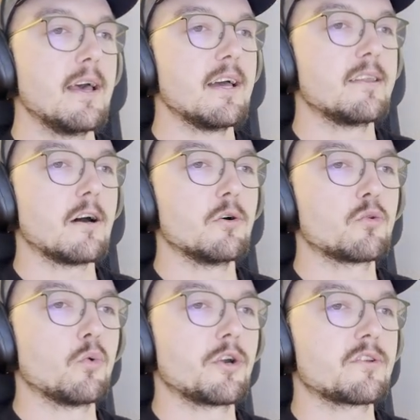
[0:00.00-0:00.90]
And how
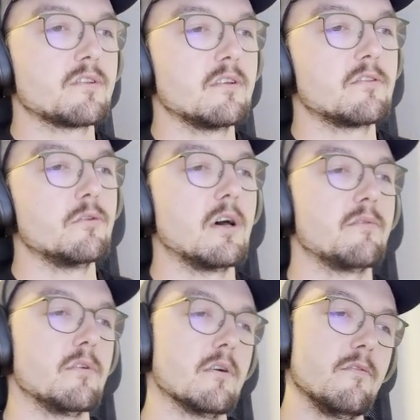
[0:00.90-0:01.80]
it works is you
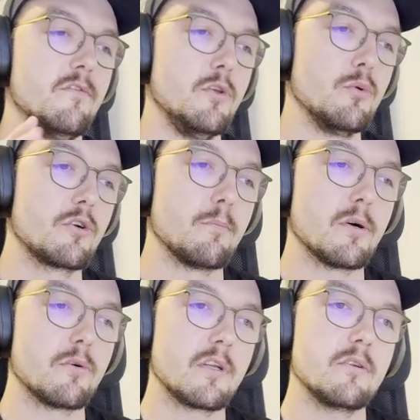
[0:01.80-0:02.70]
have your view
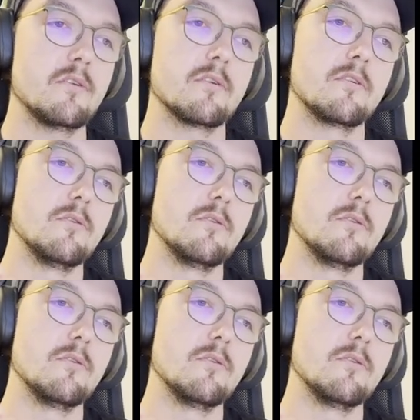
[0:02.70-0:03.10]
component,